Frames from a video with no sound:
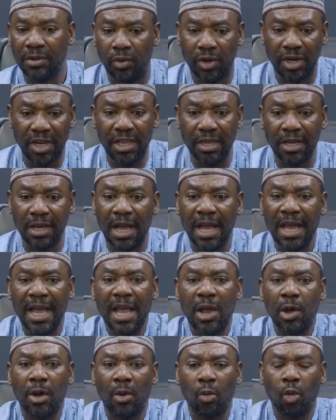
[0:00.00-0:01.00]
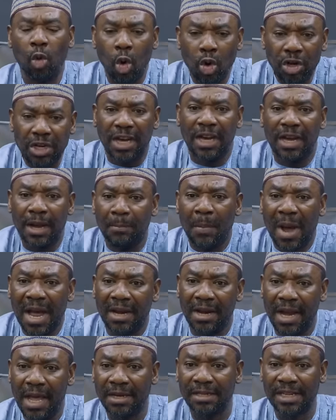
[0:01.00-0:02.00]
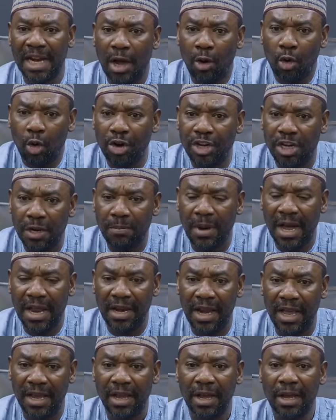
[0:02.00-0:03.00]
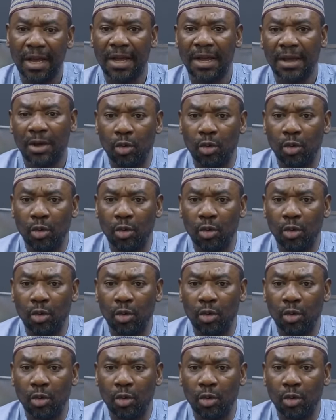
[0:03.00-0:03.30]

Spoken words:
You go to hear, who the man leg now? Who the man leg?